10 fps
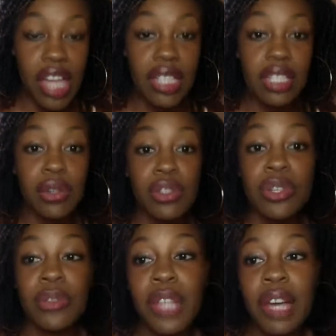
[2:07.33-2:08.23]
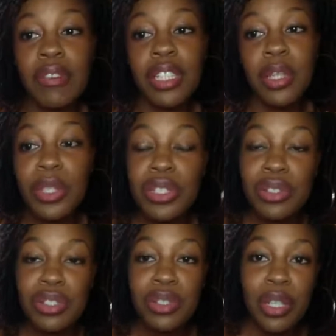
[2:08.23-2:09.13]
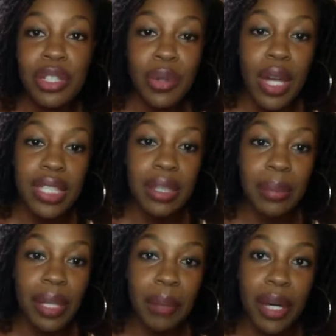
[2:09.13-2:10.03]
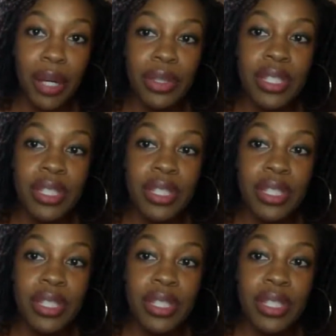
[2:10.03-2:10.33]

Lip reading: Also, if you have any questions you want to ask me about